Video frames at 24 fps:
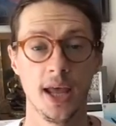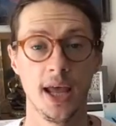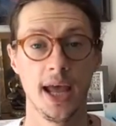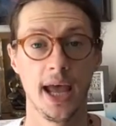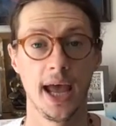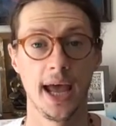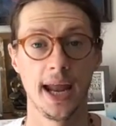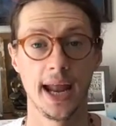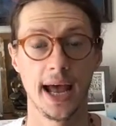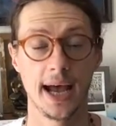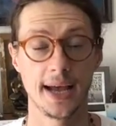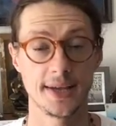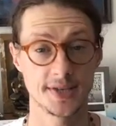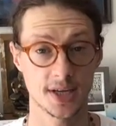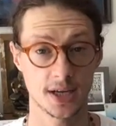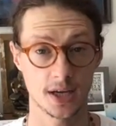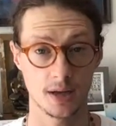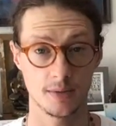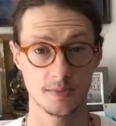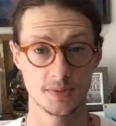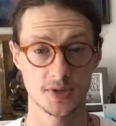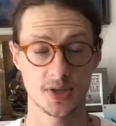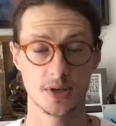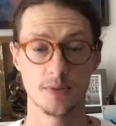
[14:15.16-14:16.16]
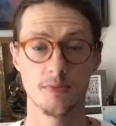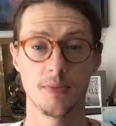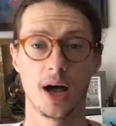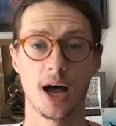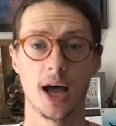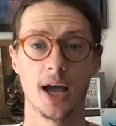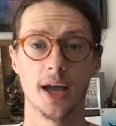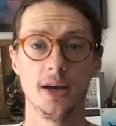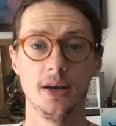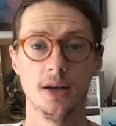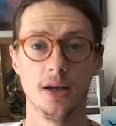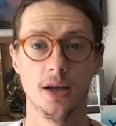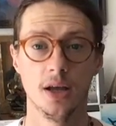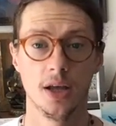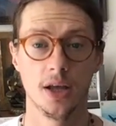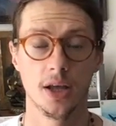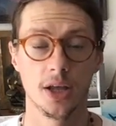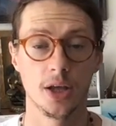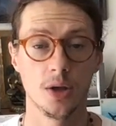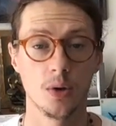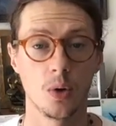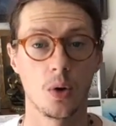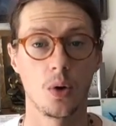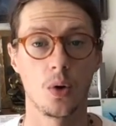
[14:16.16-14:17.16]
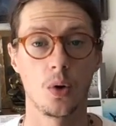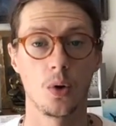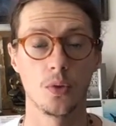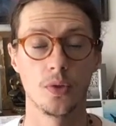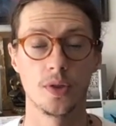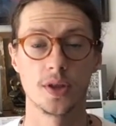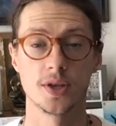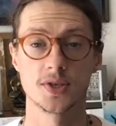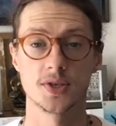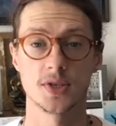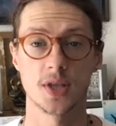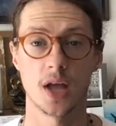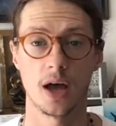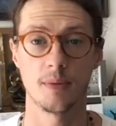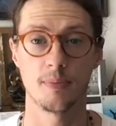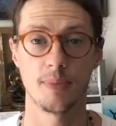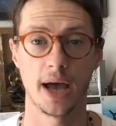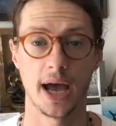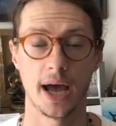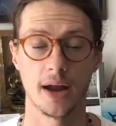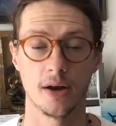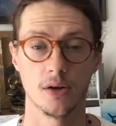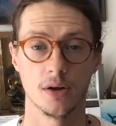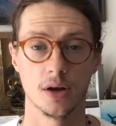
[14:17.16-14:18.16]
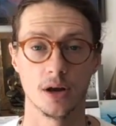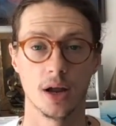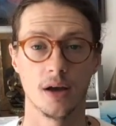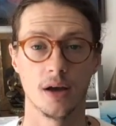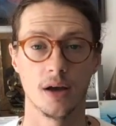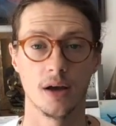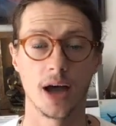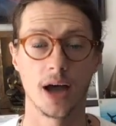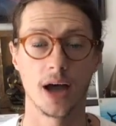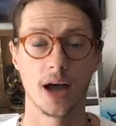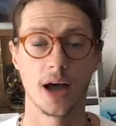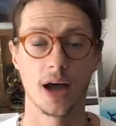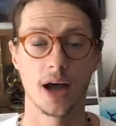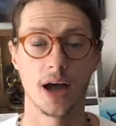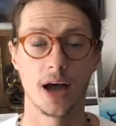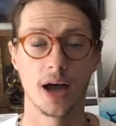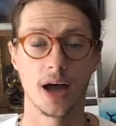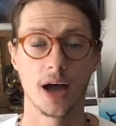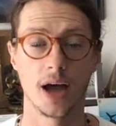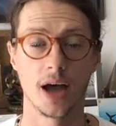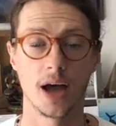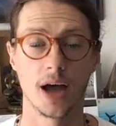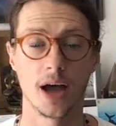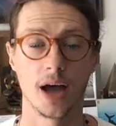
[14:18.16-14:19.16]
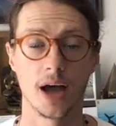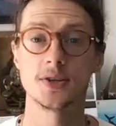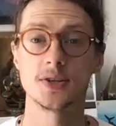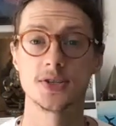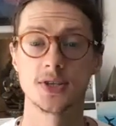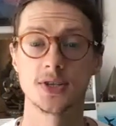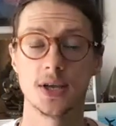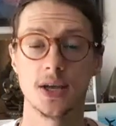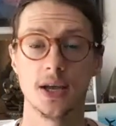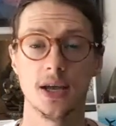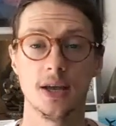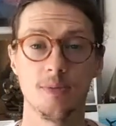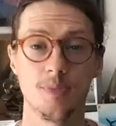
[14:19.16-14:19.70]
And as it comes to mind, you hold this thought pattern of I forgive this